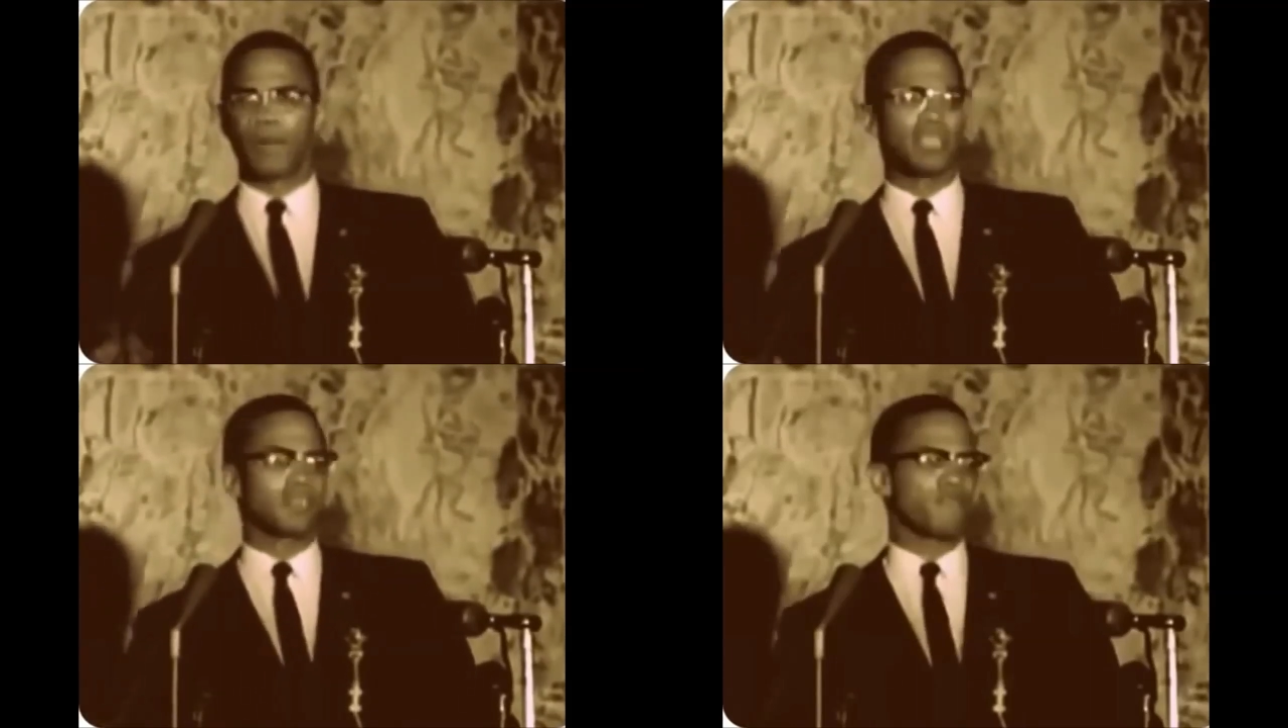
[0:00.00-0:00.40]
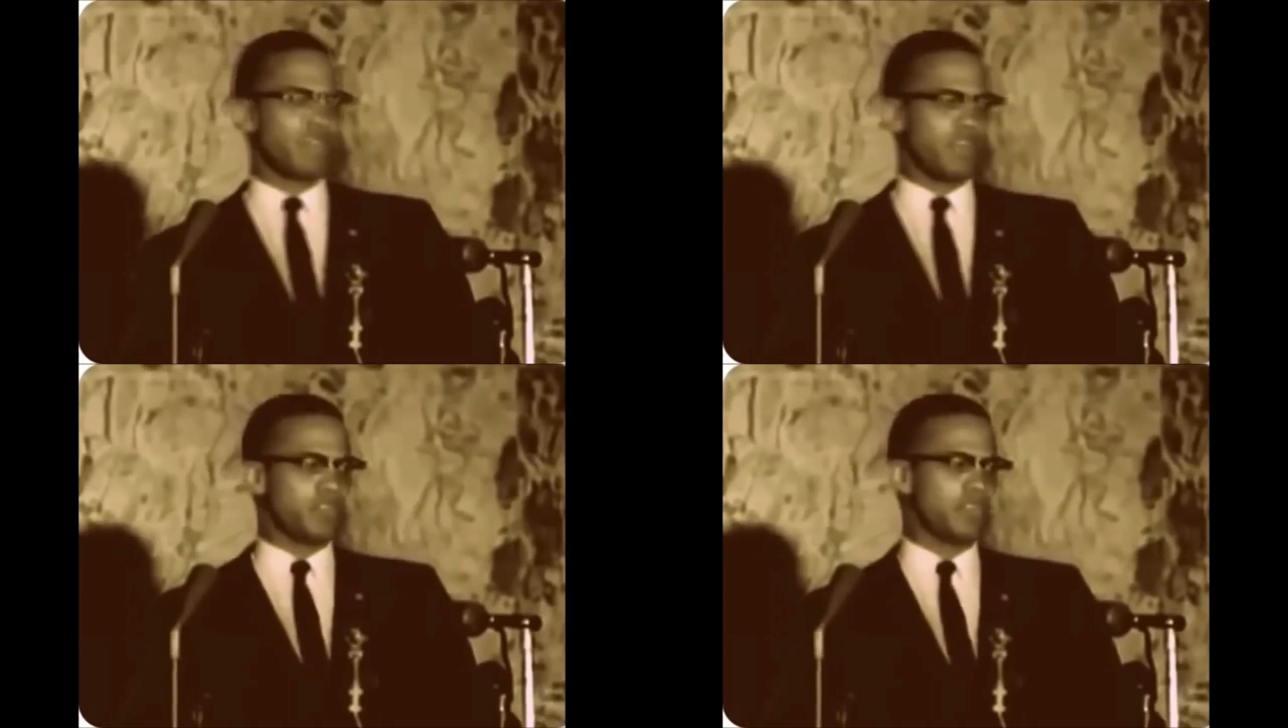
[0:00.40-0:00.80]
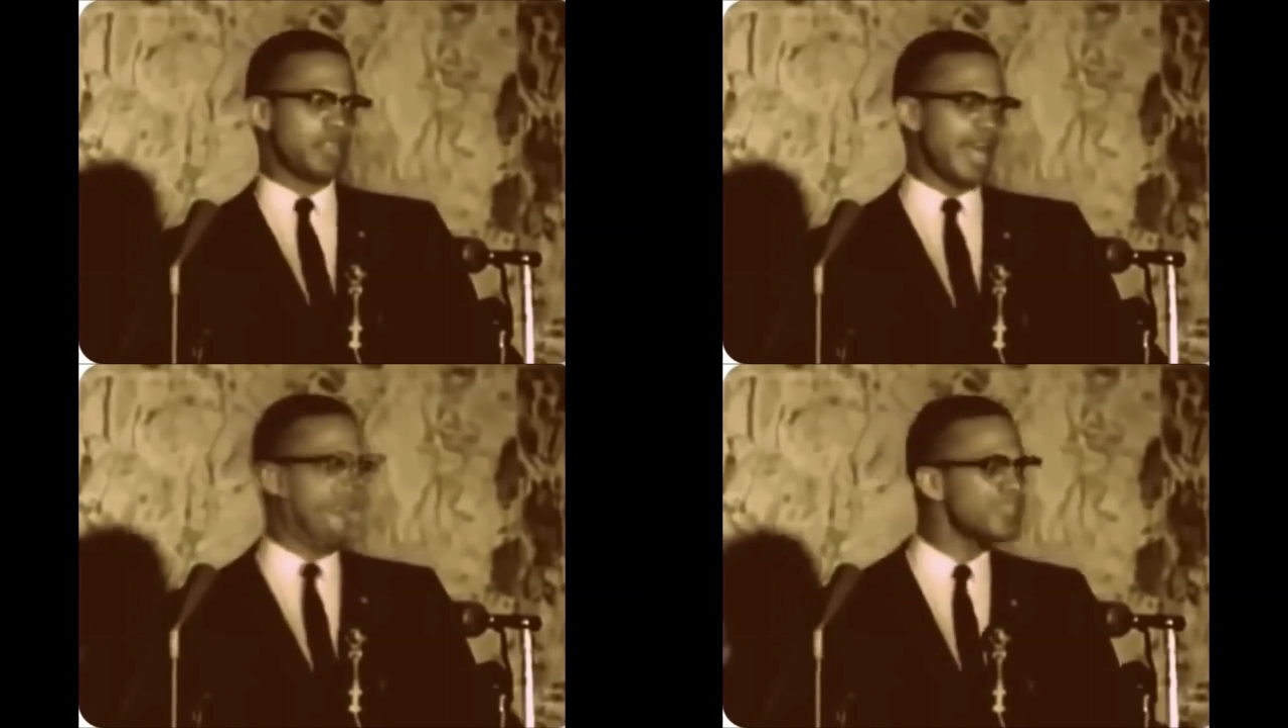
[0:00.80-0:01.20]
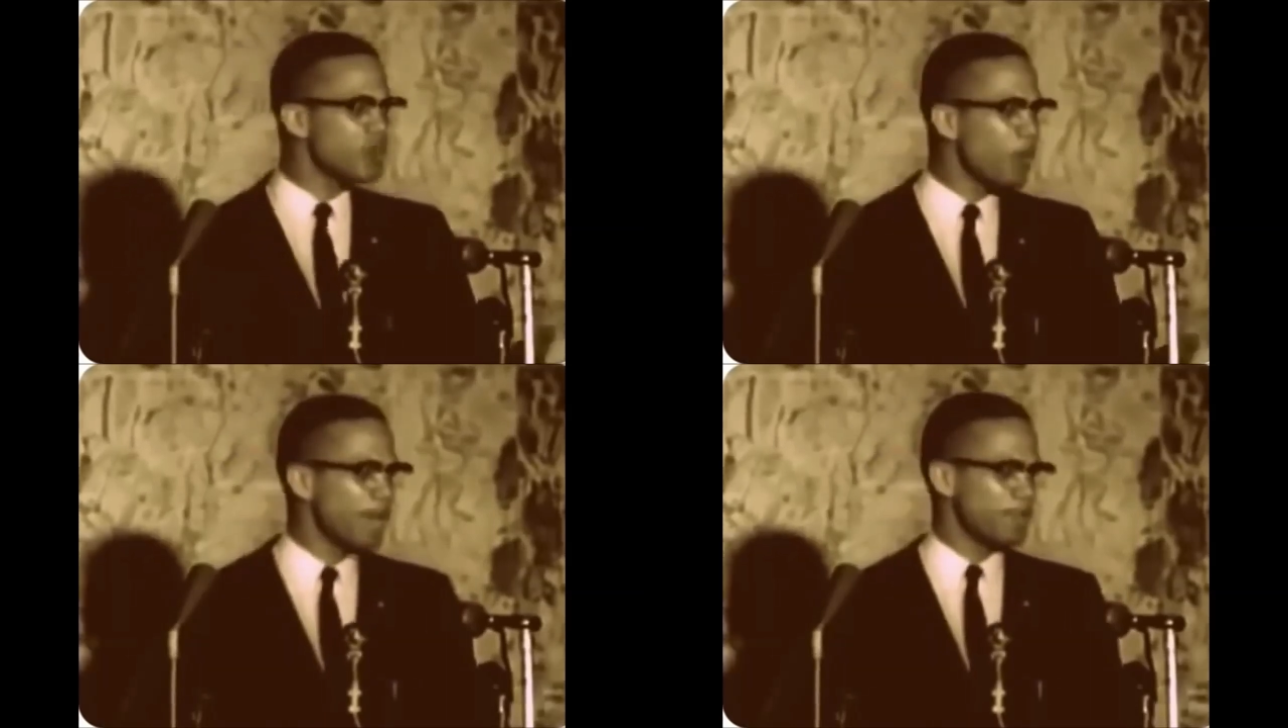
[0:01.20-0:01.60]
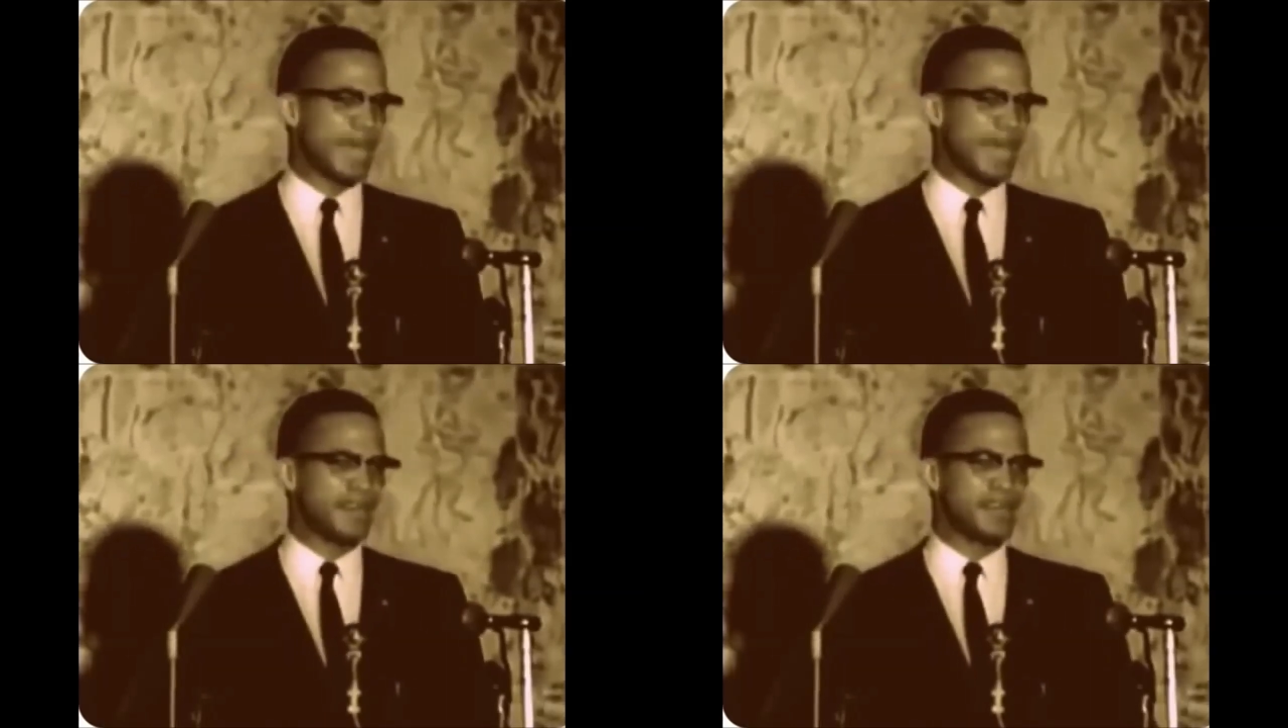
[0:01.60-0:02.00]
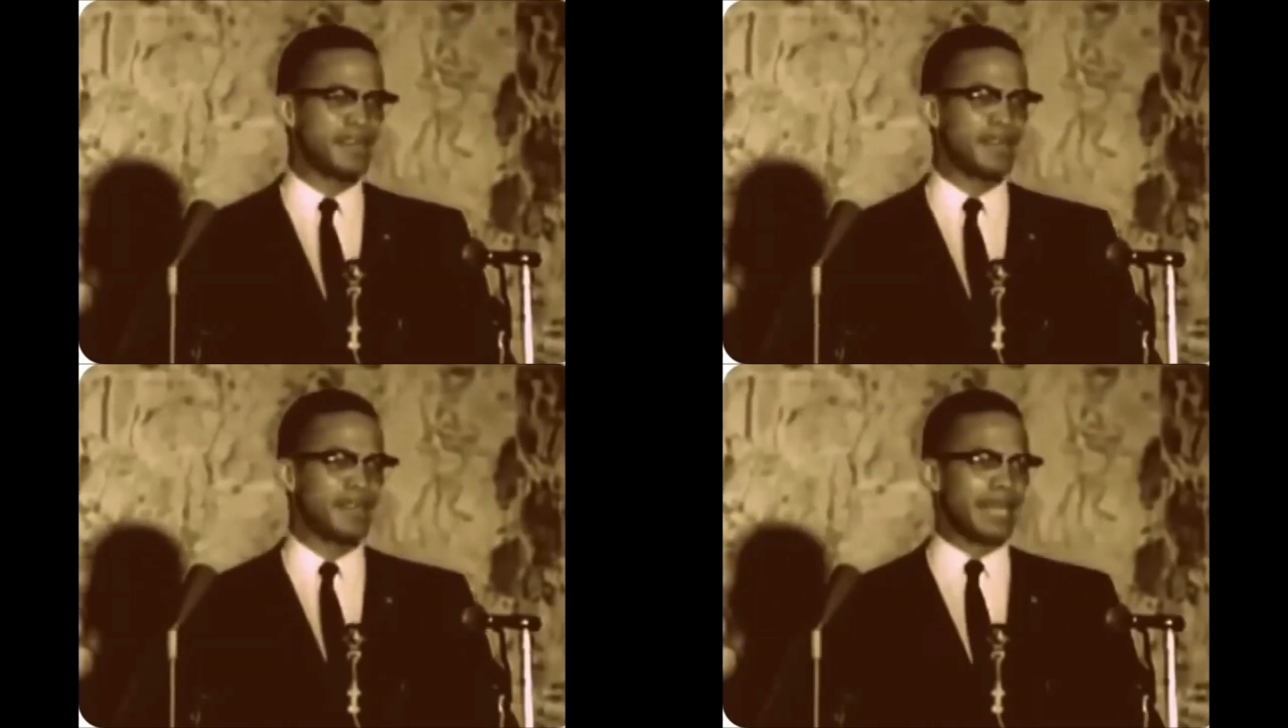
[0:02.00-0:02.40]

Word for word: to point the finger today at the white man